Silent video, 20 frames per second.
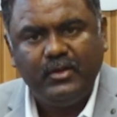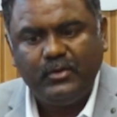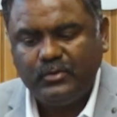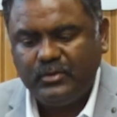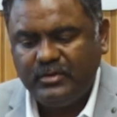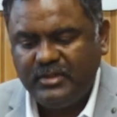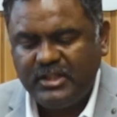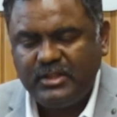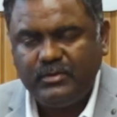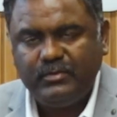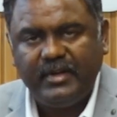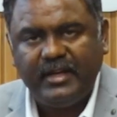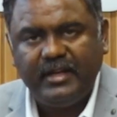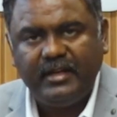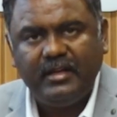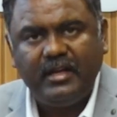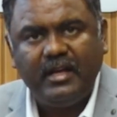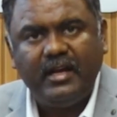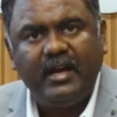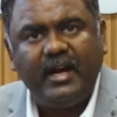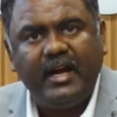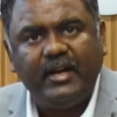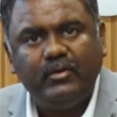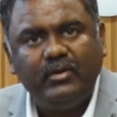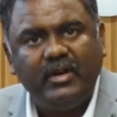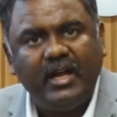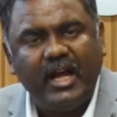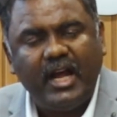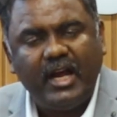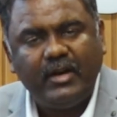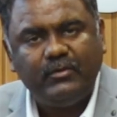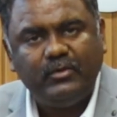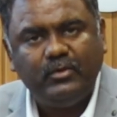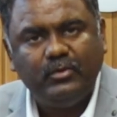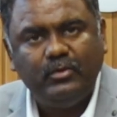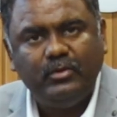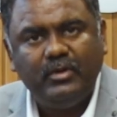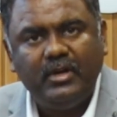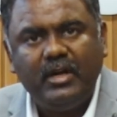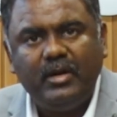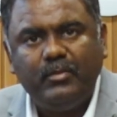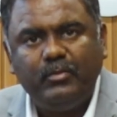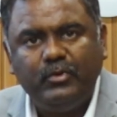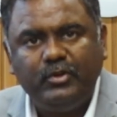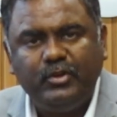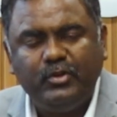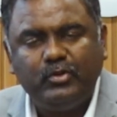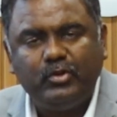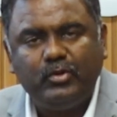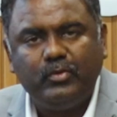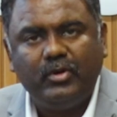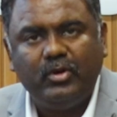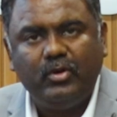So this way, I don't have to put you through